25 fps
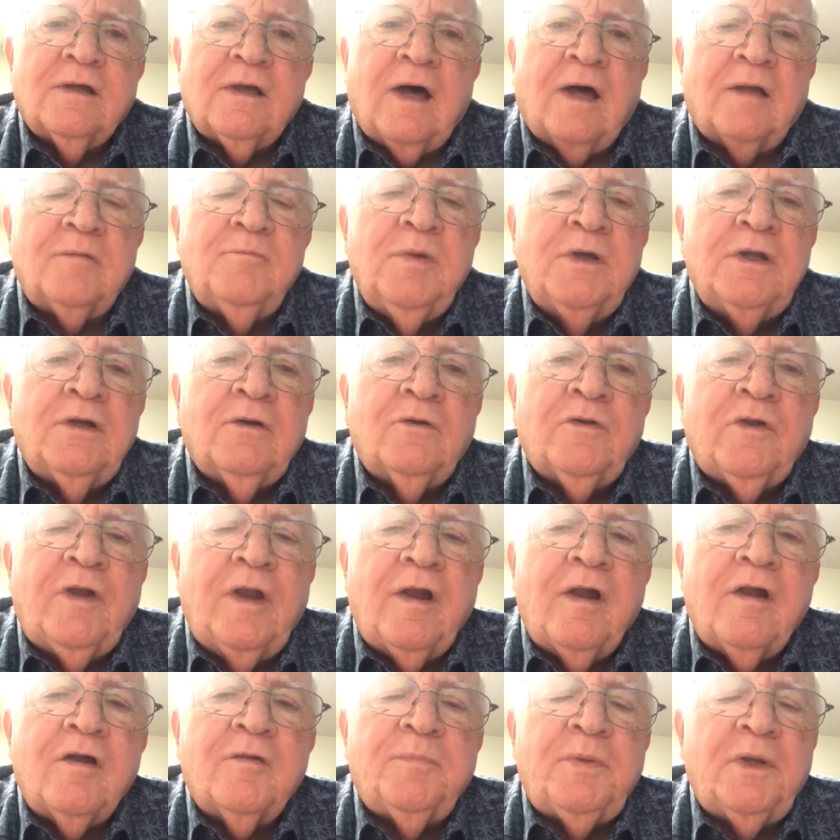I'd been on
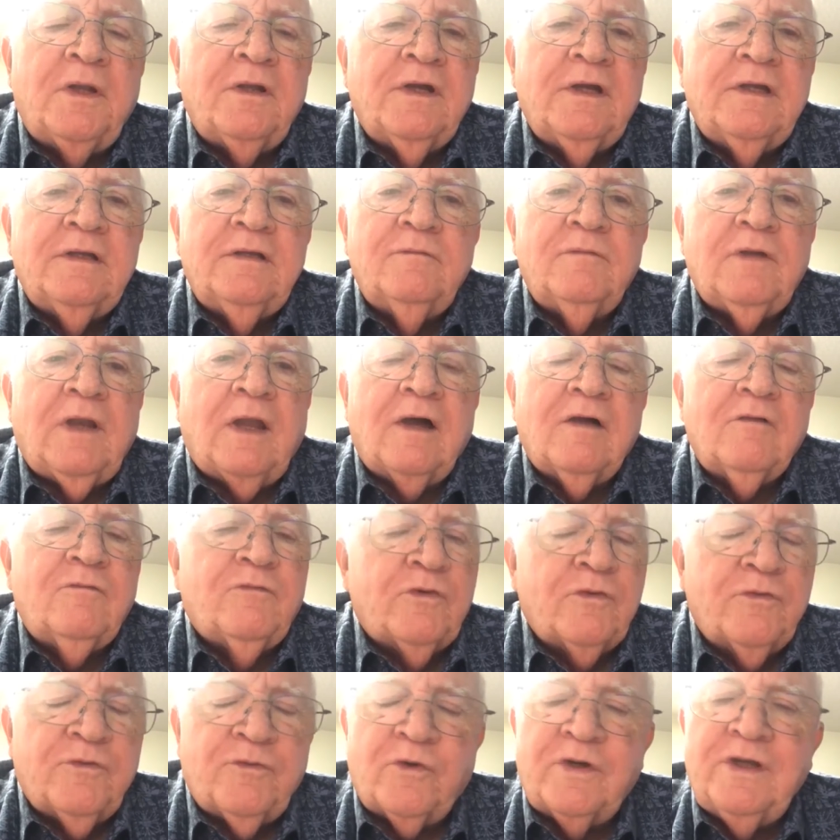an airplane like
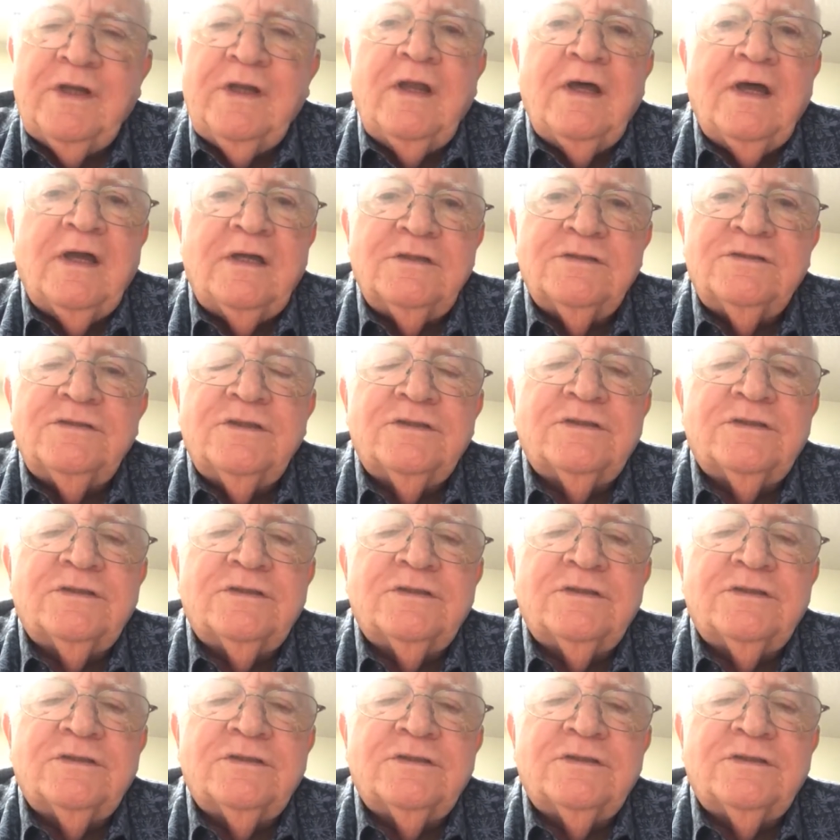for three days